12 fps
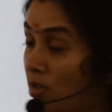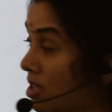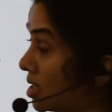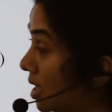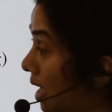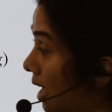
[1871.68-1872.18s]
with
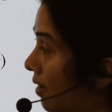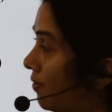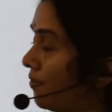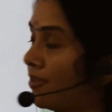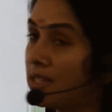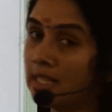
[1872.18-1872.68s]

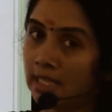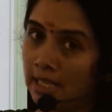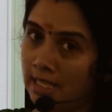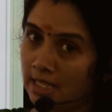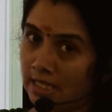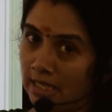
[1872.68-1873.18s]
same
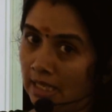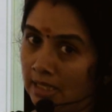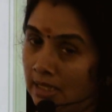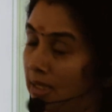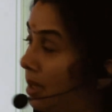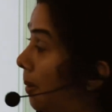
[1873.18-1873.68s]
physical
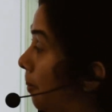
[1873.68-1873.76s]
state